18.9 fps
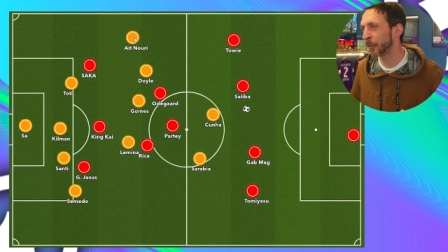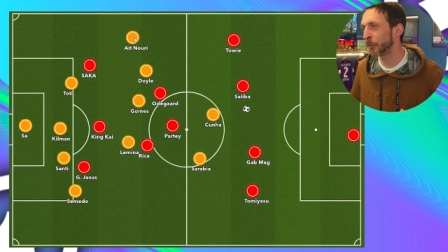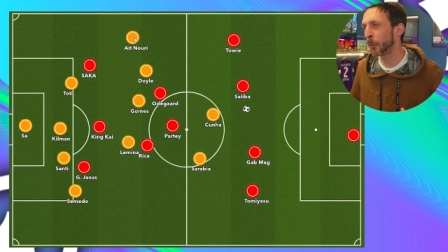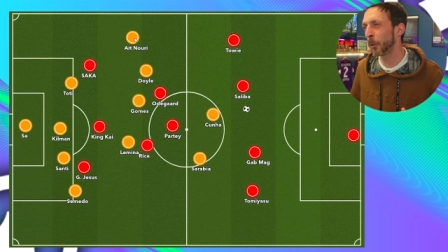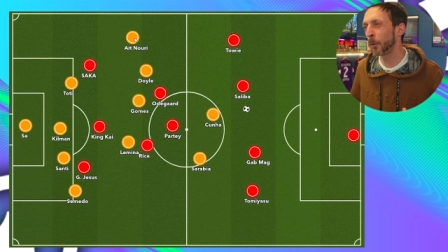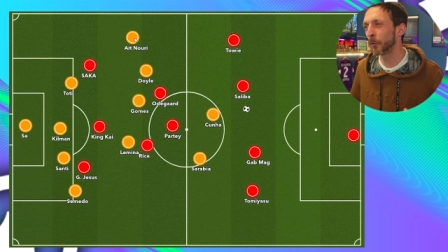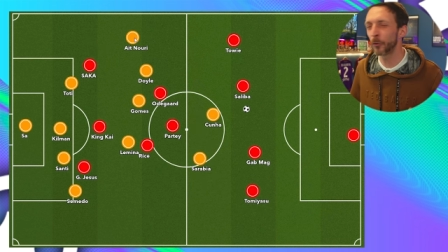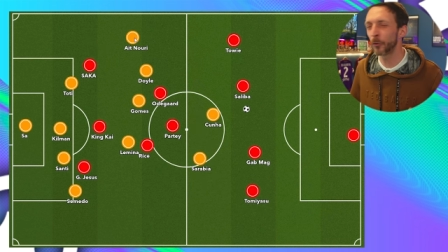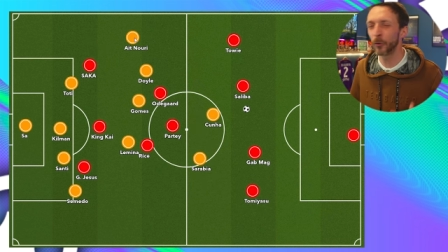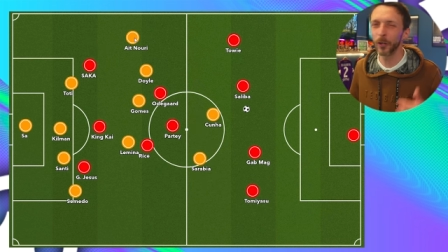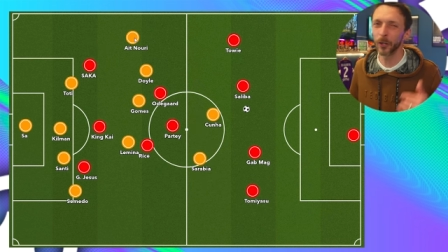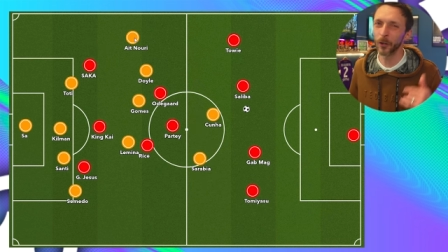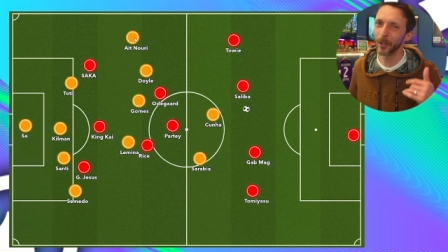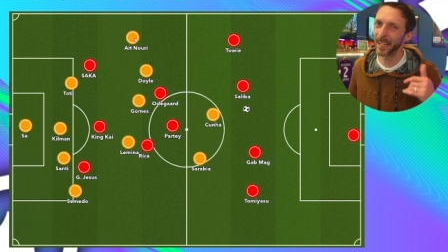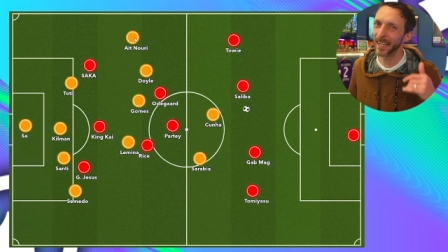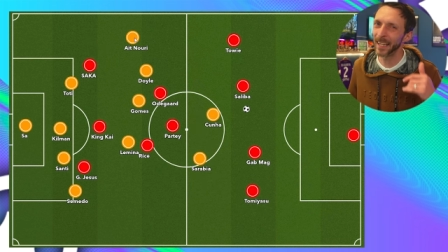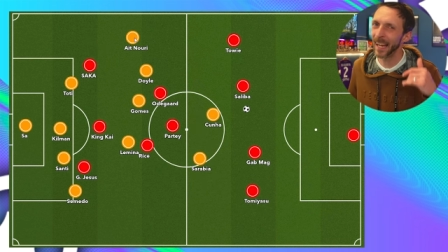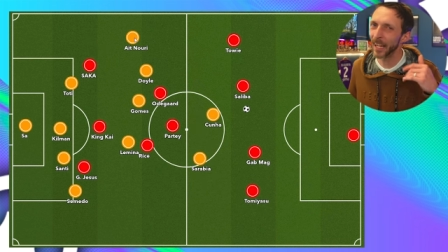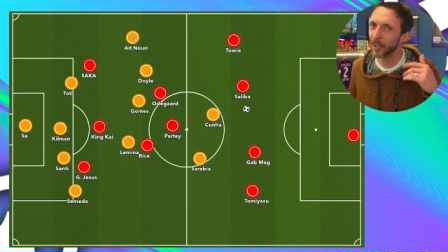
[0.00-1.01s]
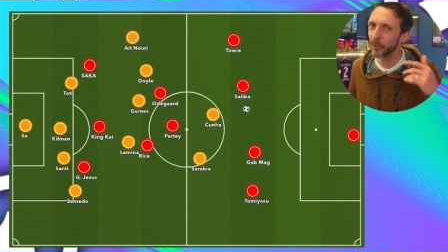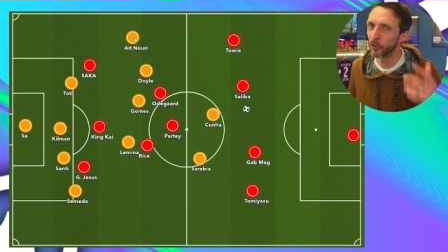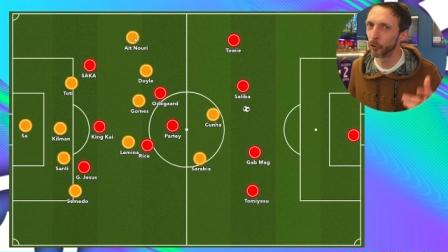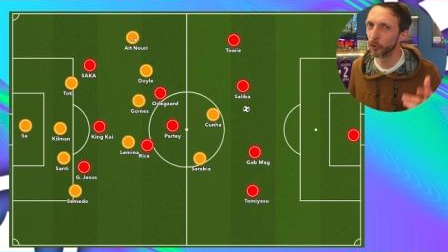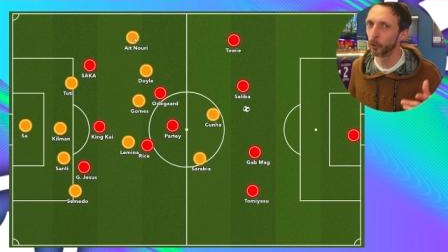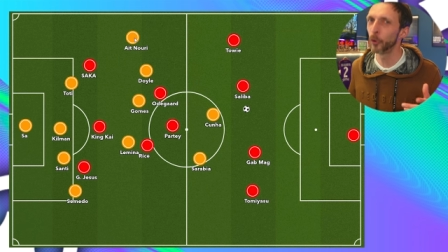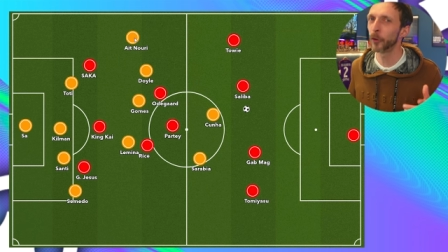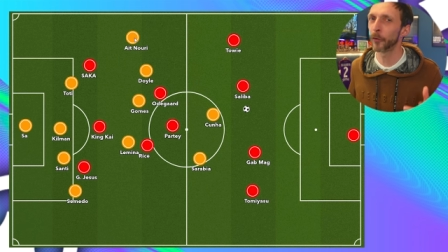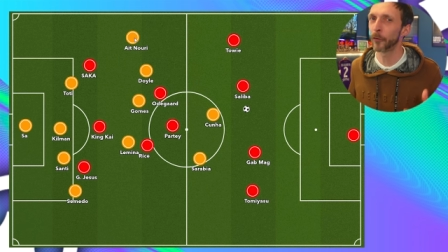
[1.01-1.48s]
if Wolves are only going to get
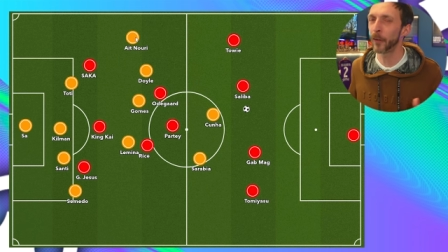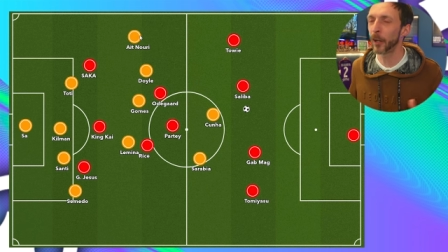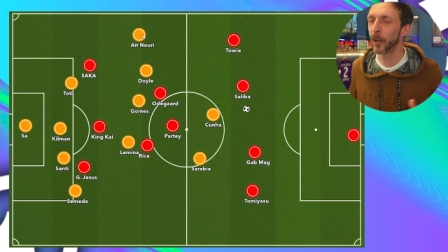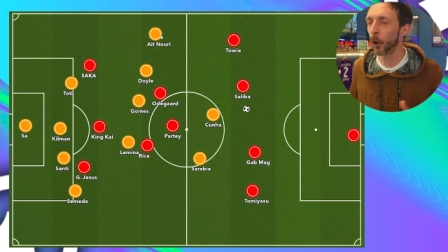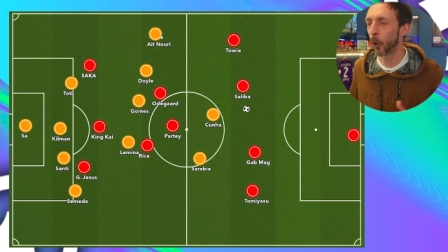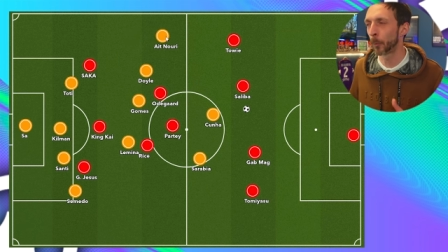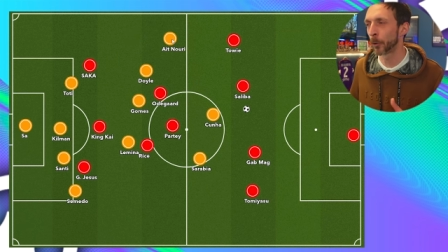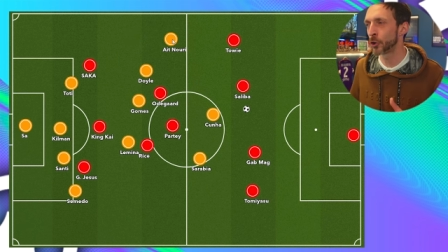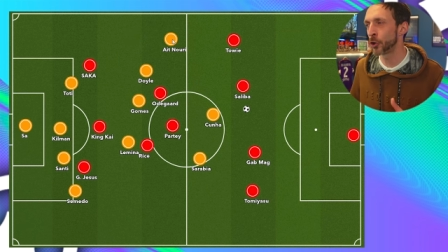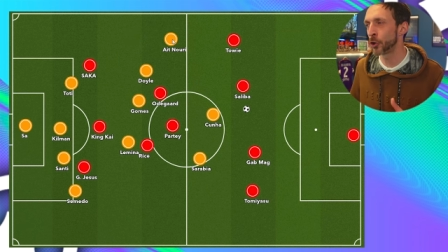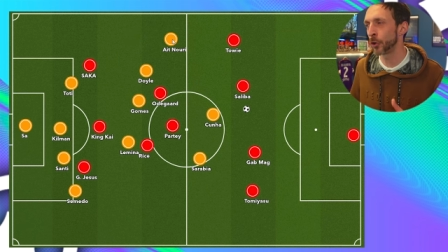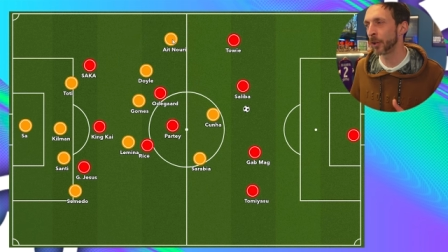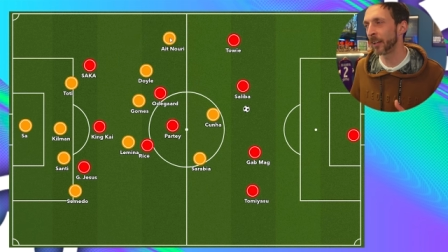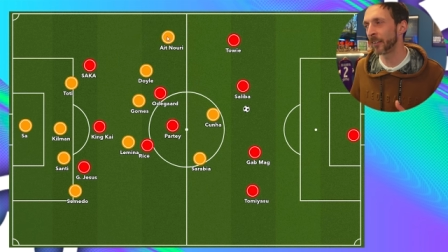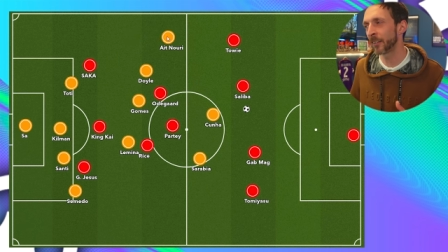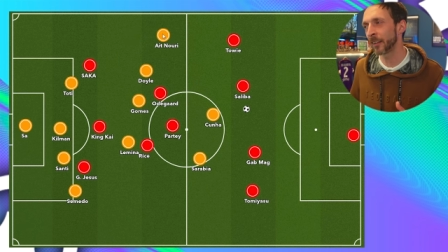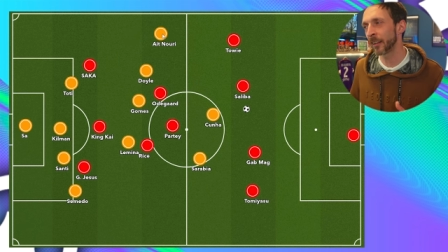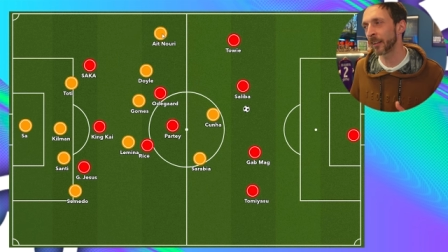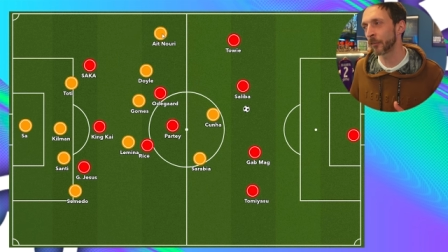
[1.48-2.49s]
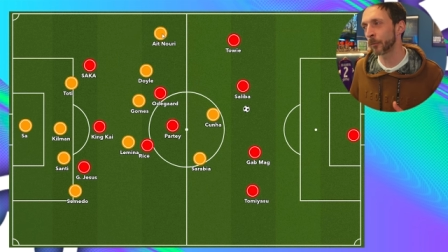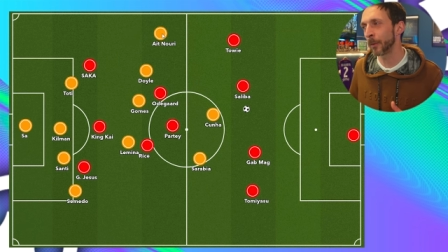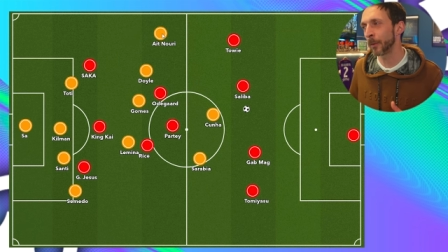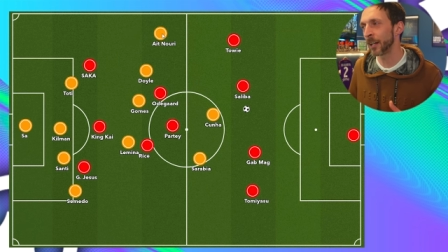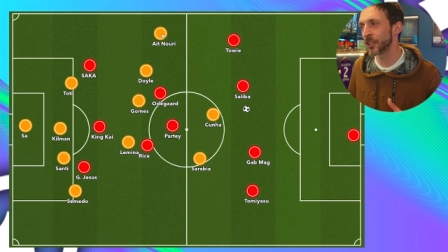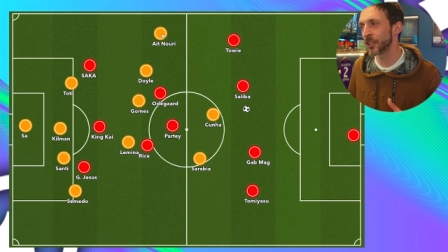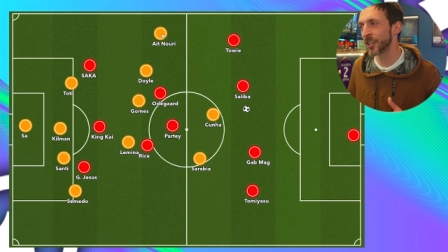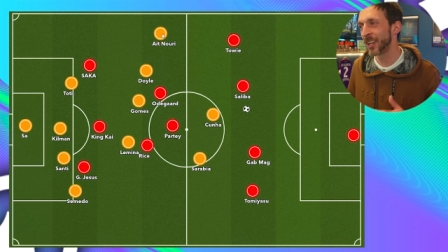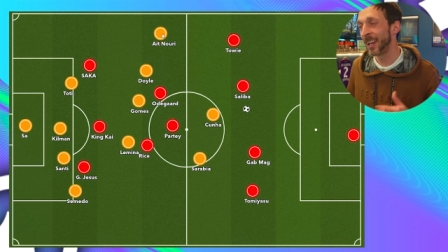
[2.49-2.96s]
two or three opportunities in this
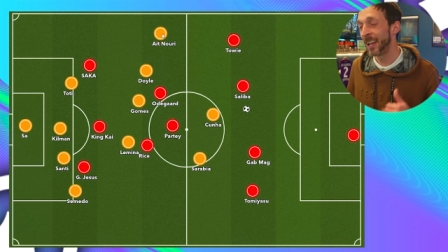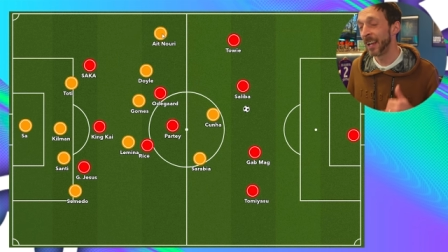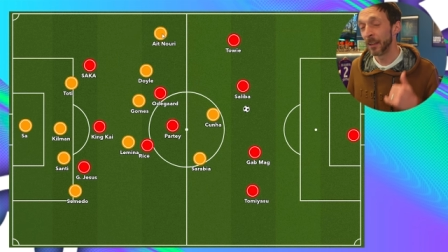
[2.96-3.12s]
match,